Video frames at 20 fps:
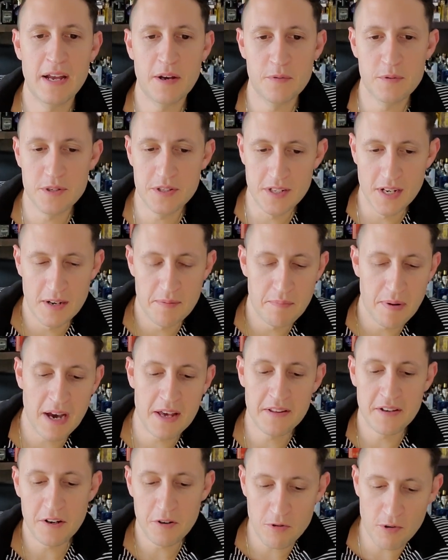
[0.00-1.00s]
It was done
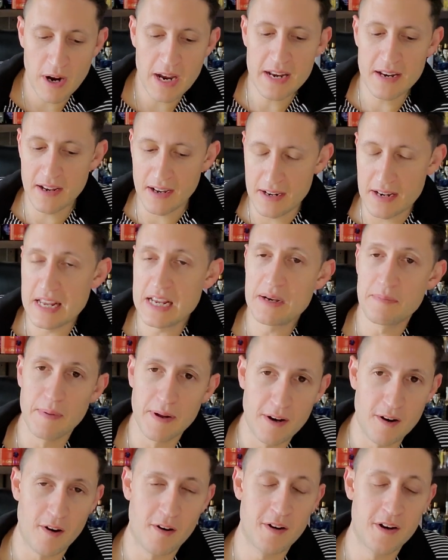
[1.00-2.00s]
by the great Annick
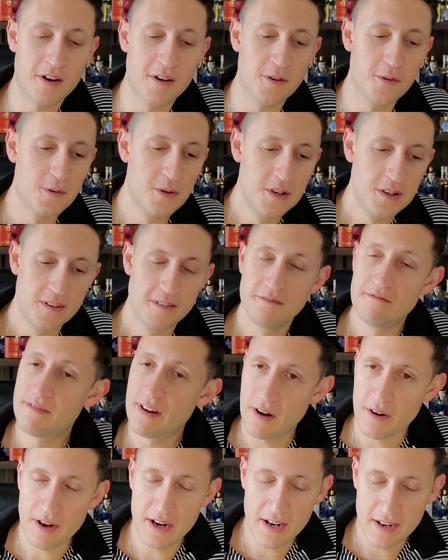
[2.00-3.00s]
Menardo,
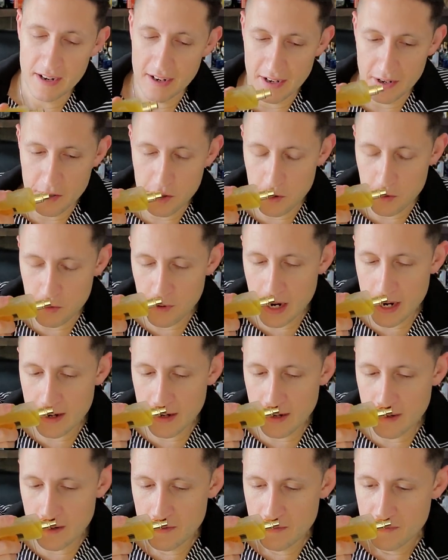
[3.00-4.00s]
very
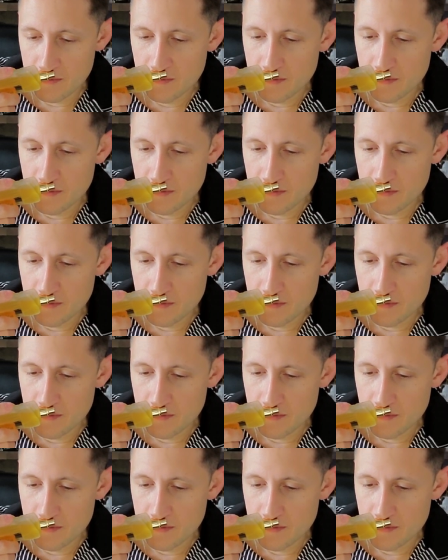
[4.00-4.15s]
underrated.